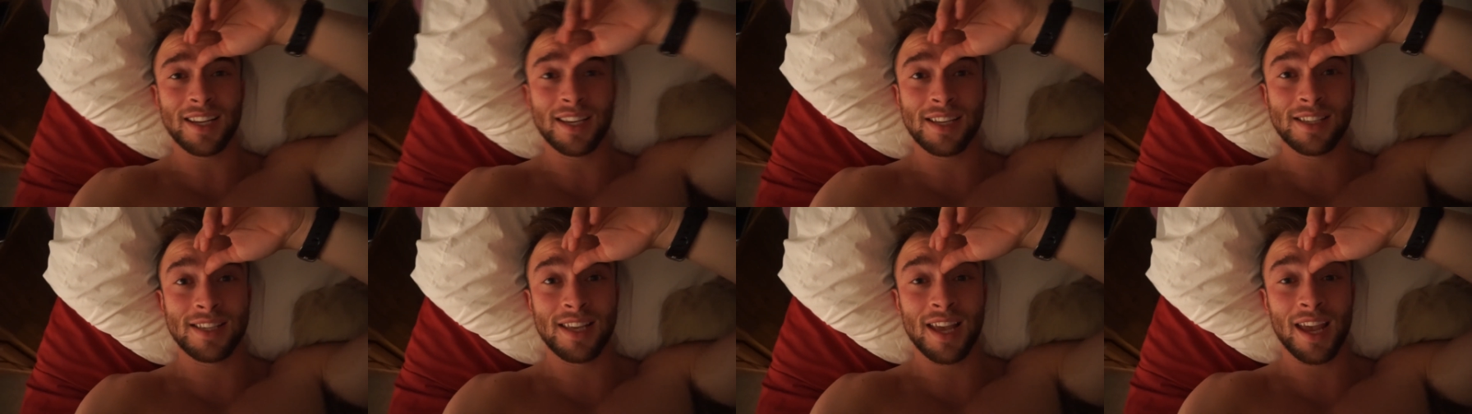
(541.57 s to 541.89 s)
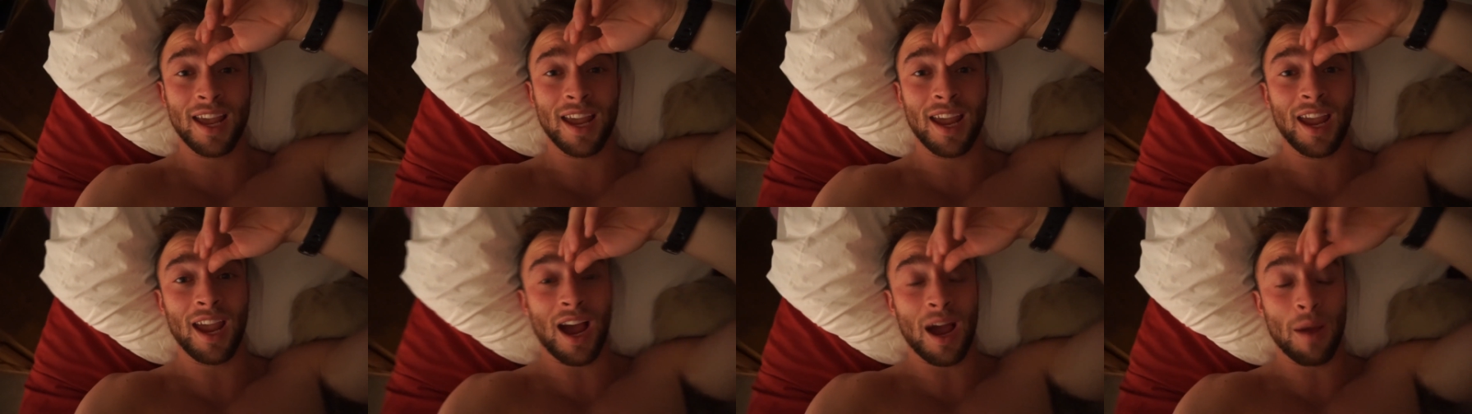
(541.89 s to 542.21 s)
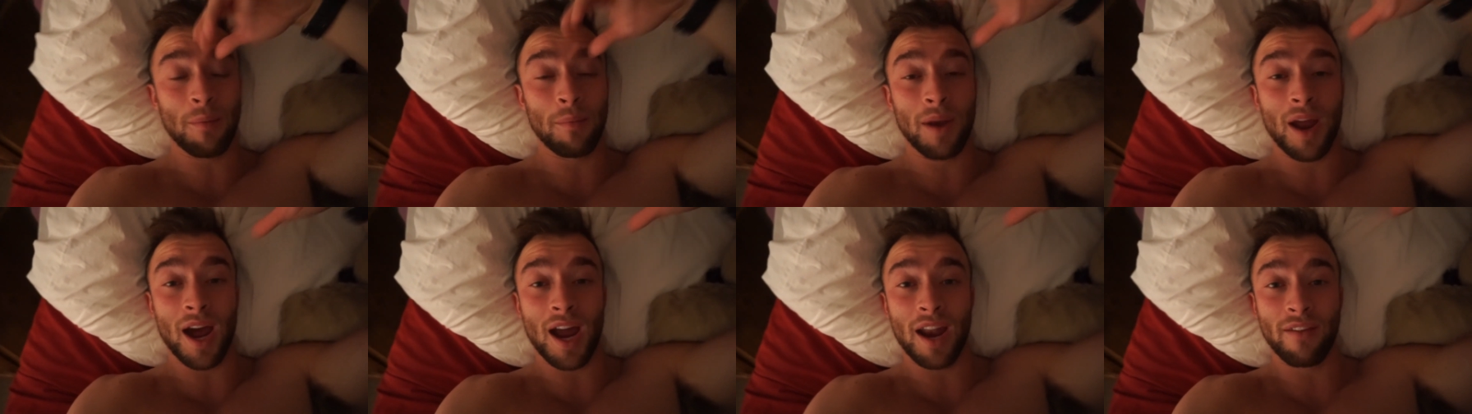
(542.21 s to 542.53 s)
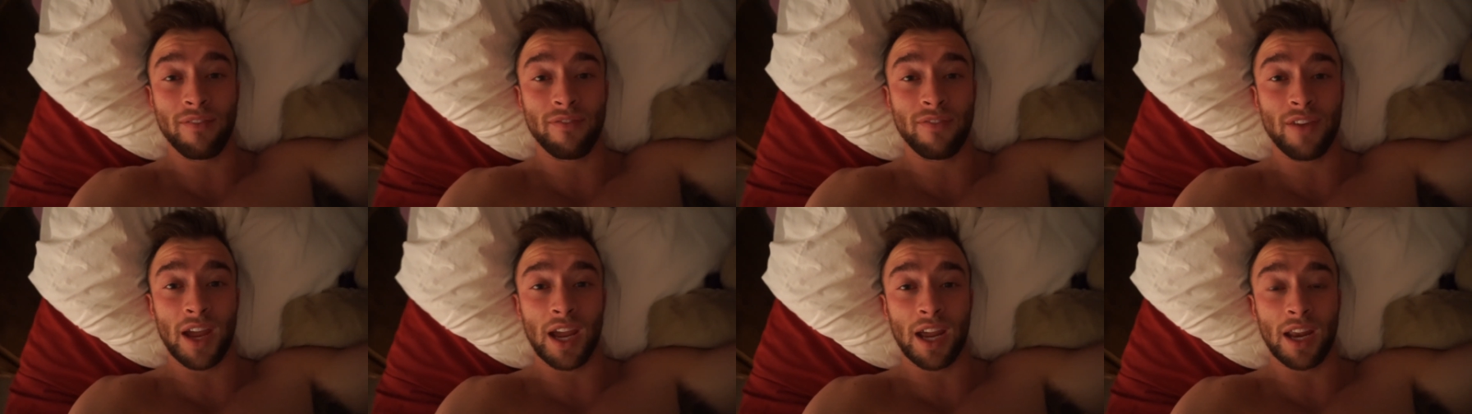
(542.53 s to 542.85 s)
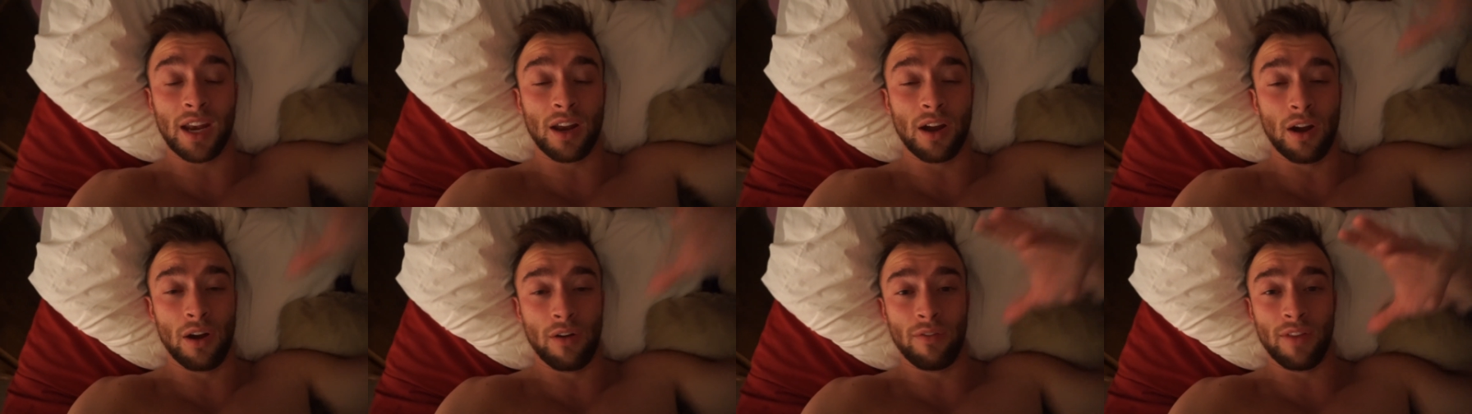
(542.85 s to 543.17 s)
to say I'm not a
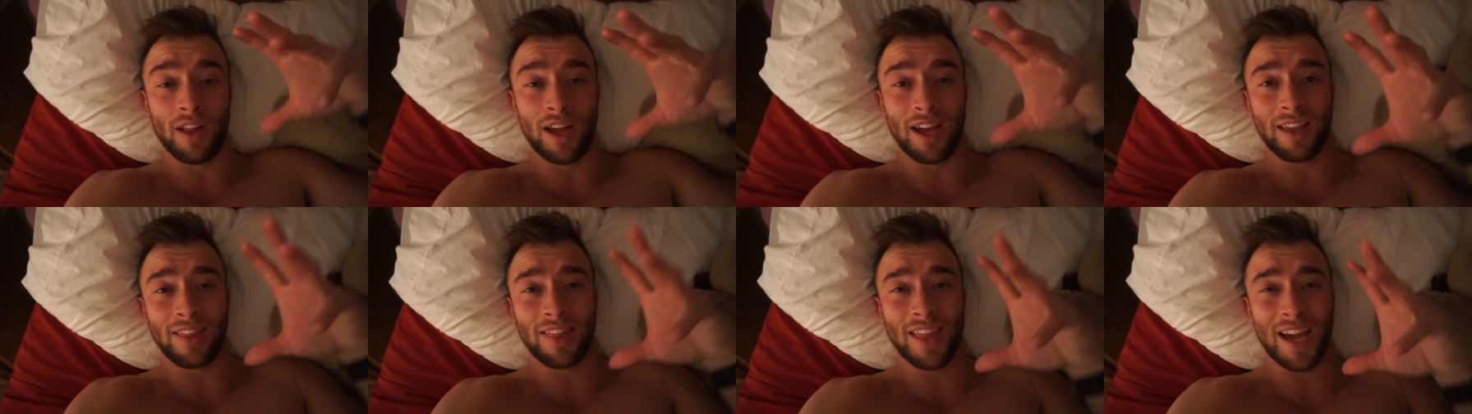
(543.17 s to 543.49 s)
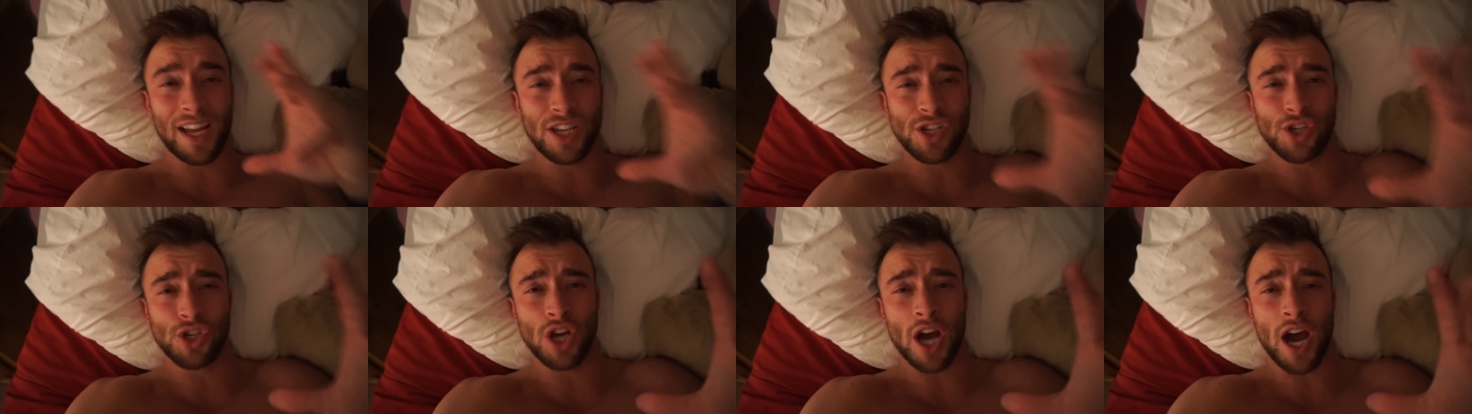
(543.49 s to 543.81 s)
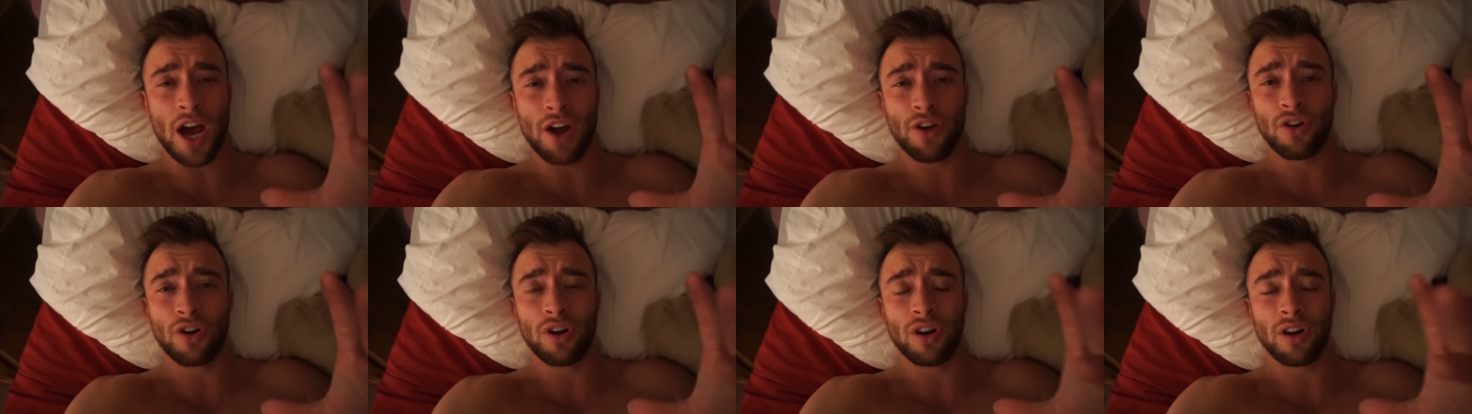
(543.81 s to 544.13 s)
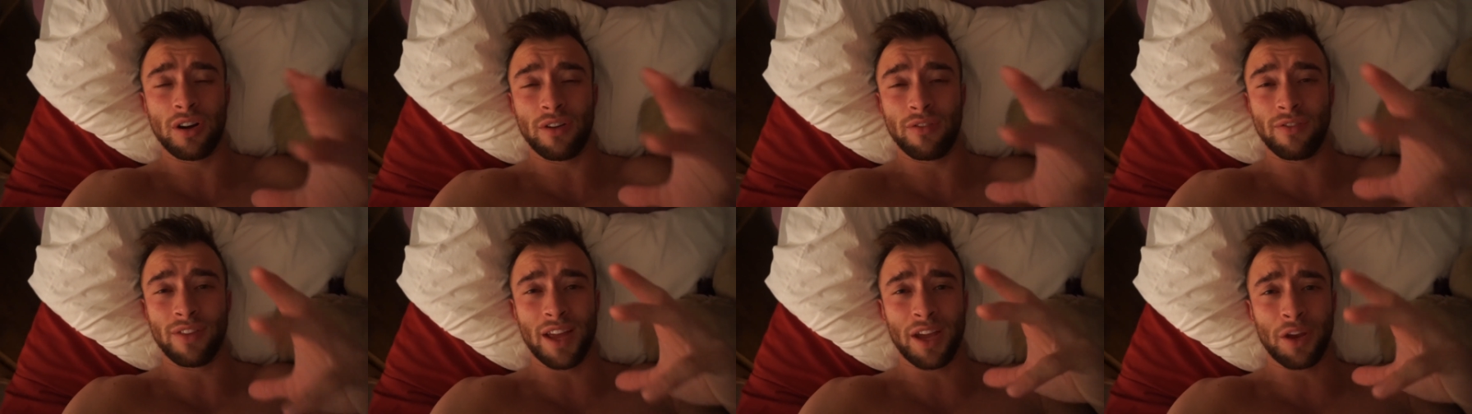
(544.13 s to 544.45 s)
fan of like that genre of